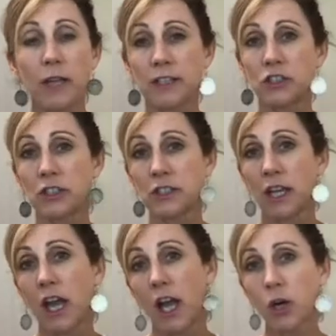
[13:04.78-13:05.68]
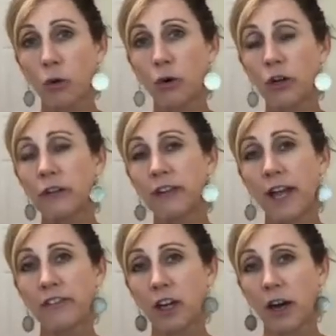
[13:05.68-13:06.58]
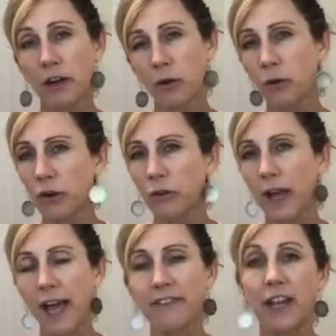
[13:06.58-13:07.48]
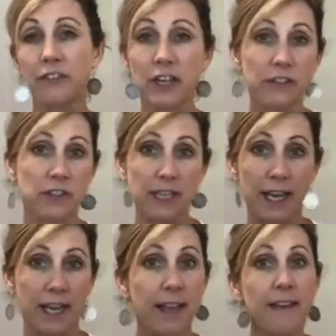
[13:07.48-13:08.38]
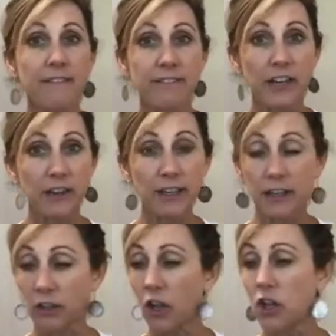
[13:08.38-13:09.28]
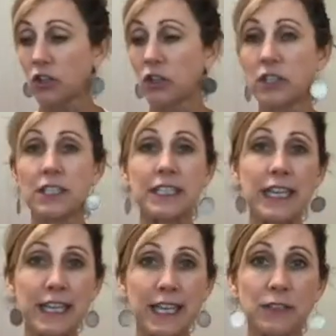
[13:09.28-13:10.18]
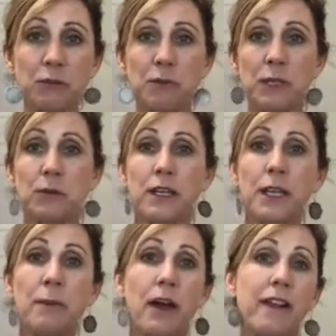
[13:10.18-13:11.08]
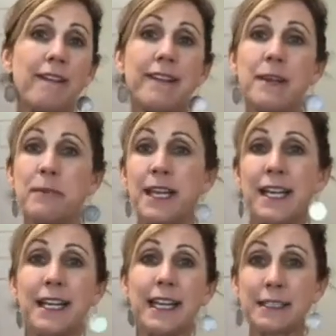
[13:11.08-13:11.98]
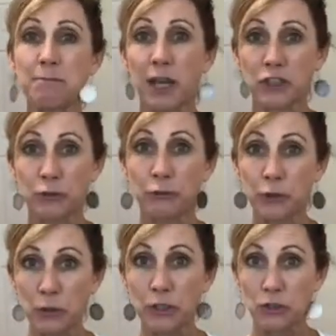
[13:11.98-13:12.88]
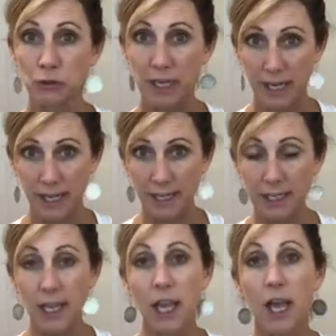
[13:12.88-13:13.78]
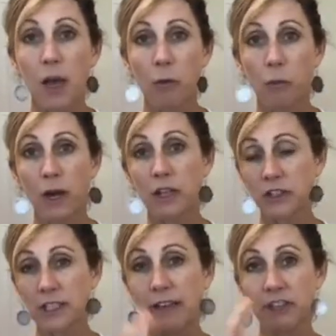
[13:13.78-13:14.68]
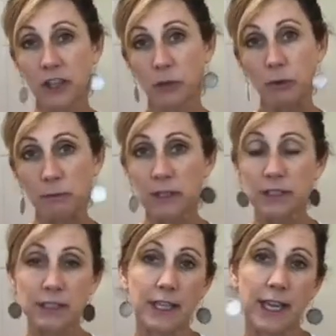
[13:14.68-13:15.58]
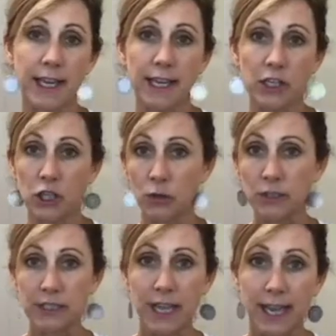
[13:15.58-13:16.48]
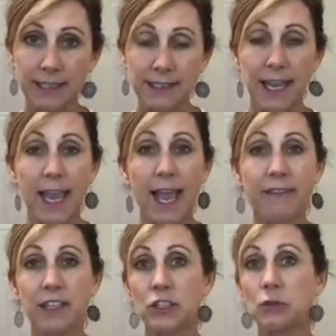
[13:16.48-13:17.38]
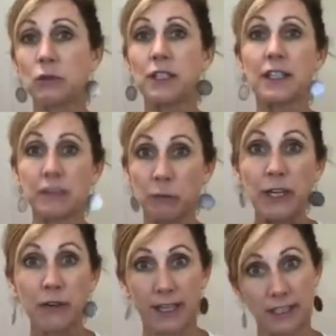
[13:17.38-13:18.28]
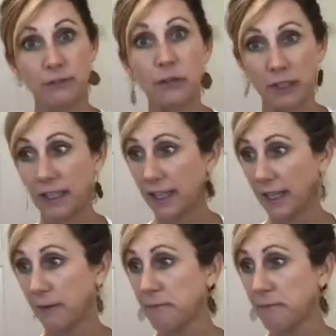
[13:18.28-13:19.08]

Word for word: like just a quarter of an avocado, quarter to a half every other day. Very little. So this cleanse would be really about eliminating as much food as you can while just having three meals a day, no snacks, and then doing wheatgrass if you can get it.